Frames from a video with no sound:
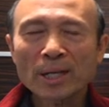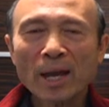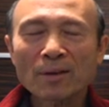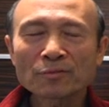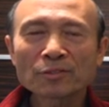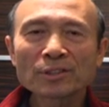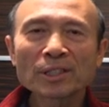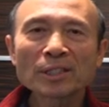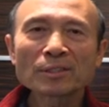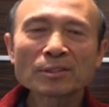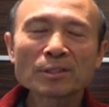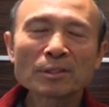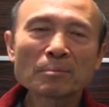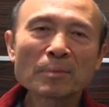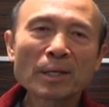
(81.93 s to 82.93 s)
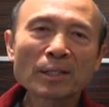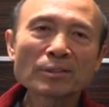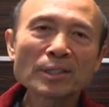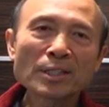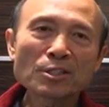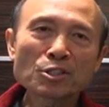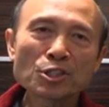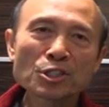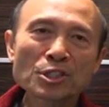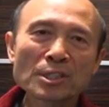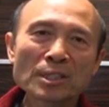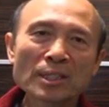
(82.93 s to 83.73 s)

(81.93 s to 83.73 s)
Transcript: effort into the marriage